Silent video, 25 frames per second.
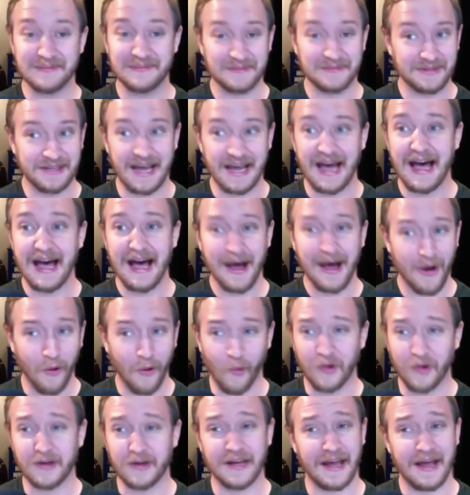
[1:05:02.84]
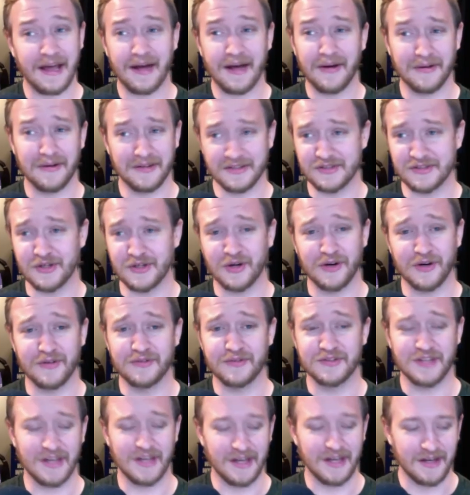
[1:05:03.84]
guy or gal
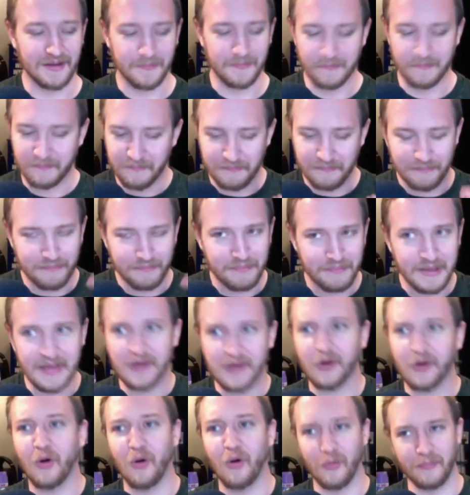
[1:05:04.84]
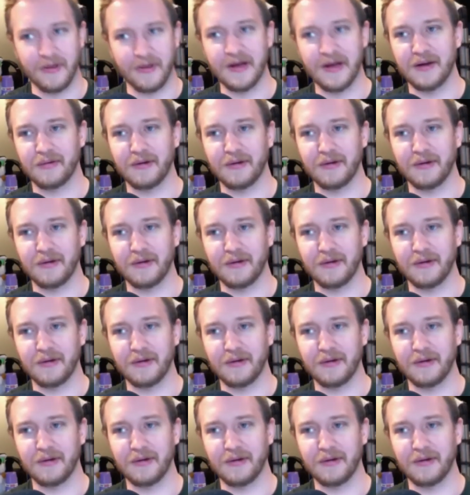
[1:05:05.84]
deserves a big old pay raise.